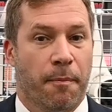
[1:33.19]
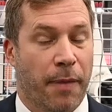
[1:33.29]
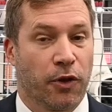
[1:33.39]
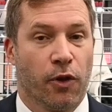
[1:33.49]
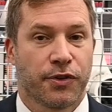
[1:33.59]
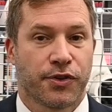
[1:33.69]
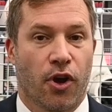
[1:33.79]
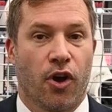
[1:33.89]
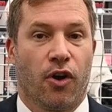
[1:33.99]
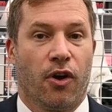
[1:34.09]
but
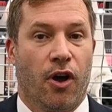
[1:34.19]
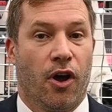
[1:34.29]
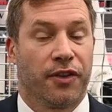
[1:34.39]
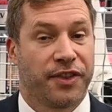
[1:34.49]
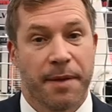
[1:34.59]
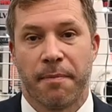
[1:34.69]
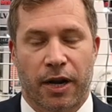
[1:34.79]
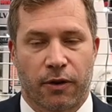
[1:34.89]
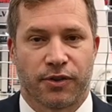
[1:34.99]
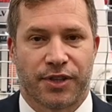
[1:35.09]
also uh, timber
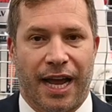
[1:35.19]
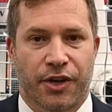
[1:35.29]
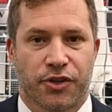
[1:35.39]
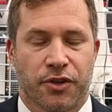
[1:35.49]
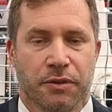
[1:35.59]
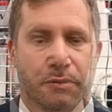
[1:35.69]
construction.